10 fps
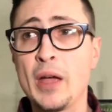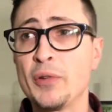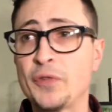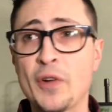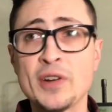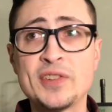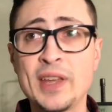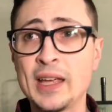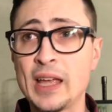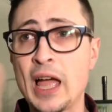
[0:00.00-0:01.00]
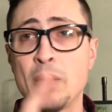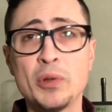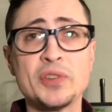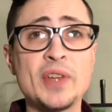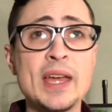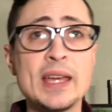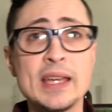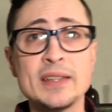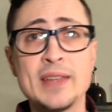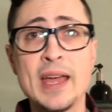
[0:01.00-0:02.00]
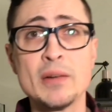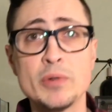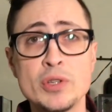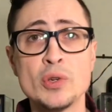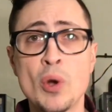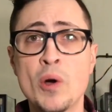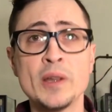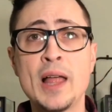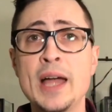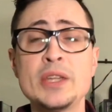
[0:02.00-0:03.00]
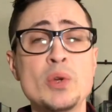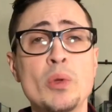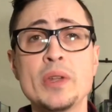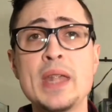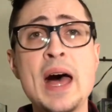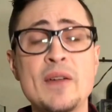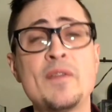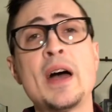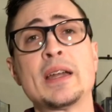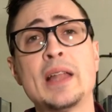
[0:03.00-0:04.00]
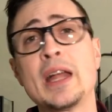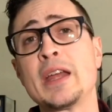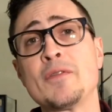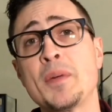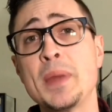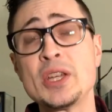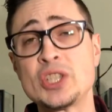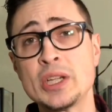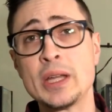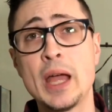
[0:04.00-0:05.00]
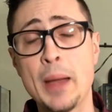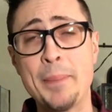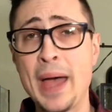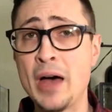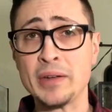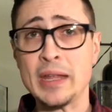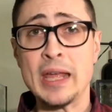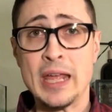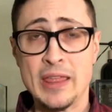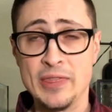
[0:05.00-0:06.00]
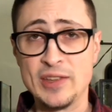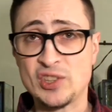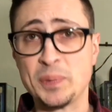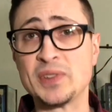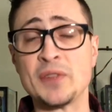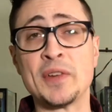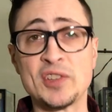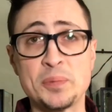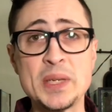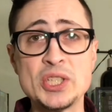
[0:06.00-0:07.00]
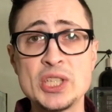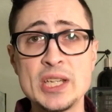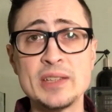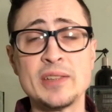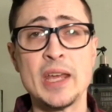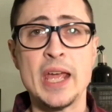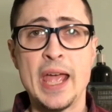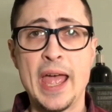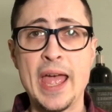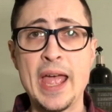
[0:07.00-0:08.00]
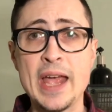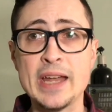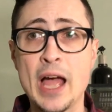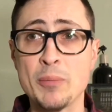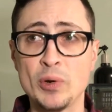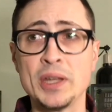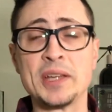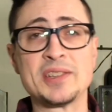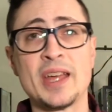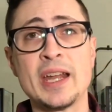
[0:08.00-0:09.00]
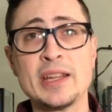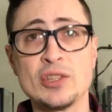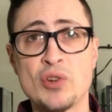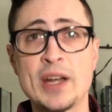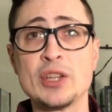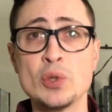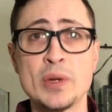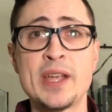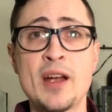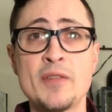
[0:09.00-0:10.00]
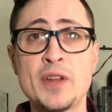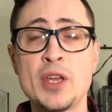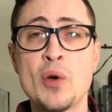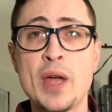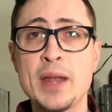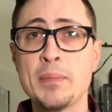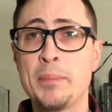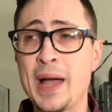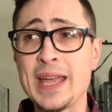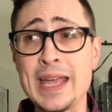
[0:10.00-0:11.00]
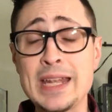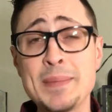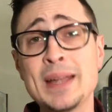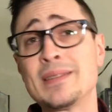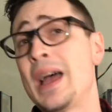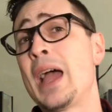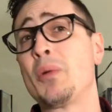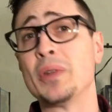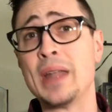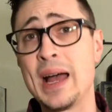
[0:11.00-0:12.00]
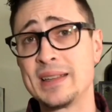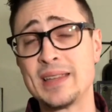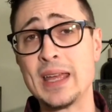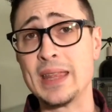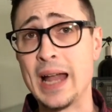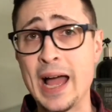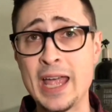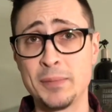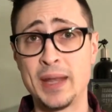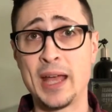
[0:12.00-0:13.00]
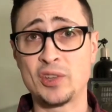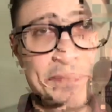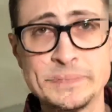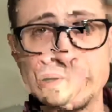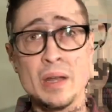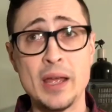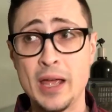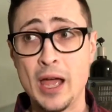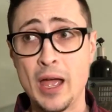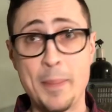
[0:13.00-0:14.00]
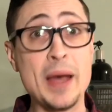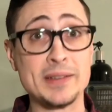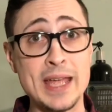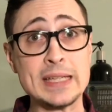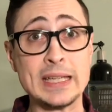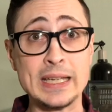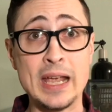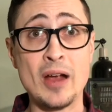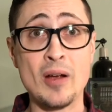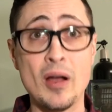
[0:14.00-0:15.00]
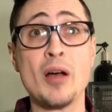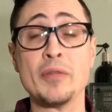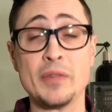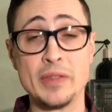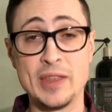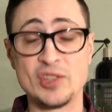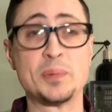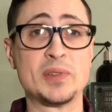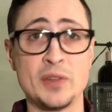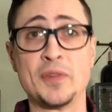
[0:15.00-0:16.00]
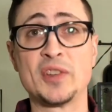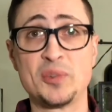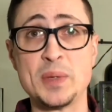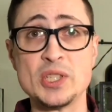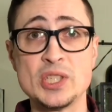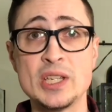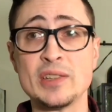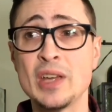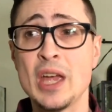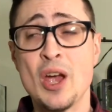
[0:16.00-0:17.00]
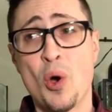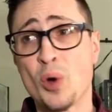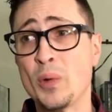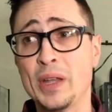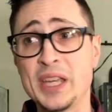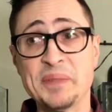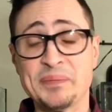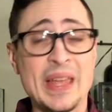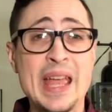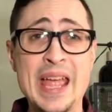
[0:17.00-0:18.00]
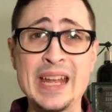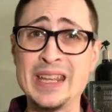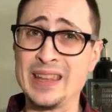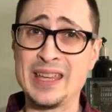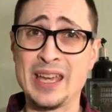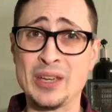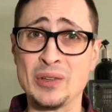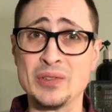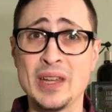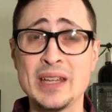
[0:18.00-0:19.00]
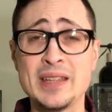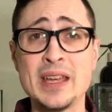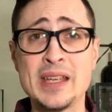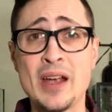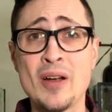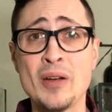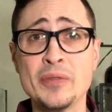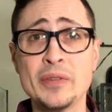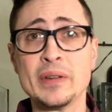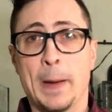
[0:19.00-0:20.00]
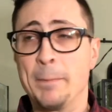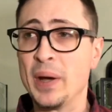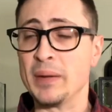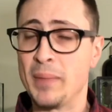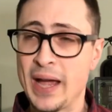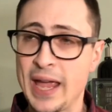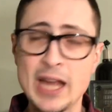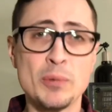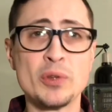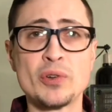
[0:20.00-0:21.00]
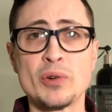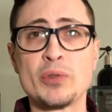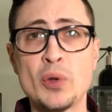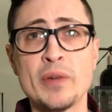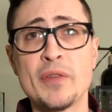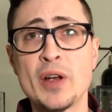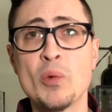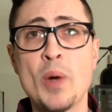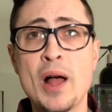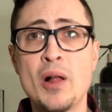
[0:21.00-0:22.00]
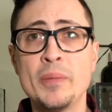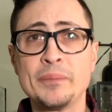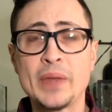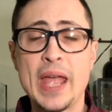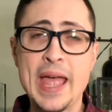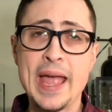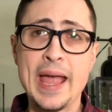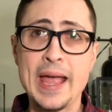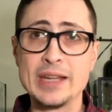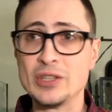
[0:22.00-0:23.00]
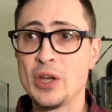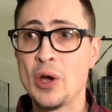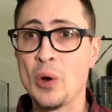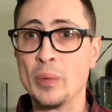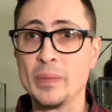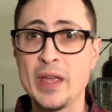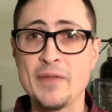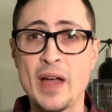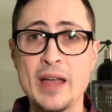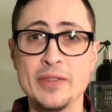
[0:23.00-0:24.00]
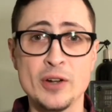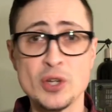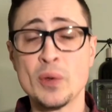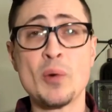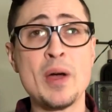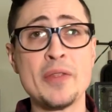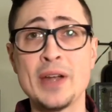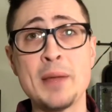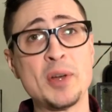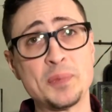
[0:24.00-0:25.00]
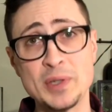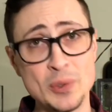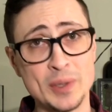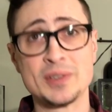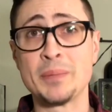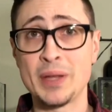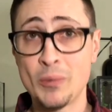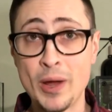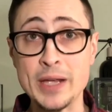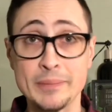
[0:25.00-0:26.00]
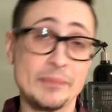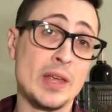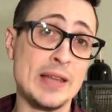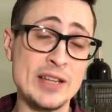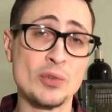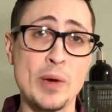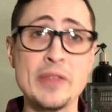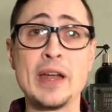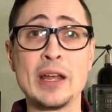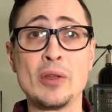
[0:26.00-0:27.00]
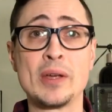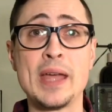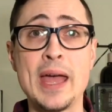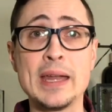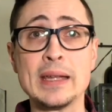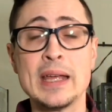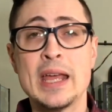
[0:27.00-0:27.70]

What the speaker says: First thing I will say is that when you go online, you will not find a lot of information about this specific species, and I'm really excited to try to do a care video. And by any means, I will not say that I am an expert about taking care of this specific species or really any of the geckos that I take care of. But my animals are doing very well, and you know, if they're doing well, then I must be doing something right, and that's the way that I look at it.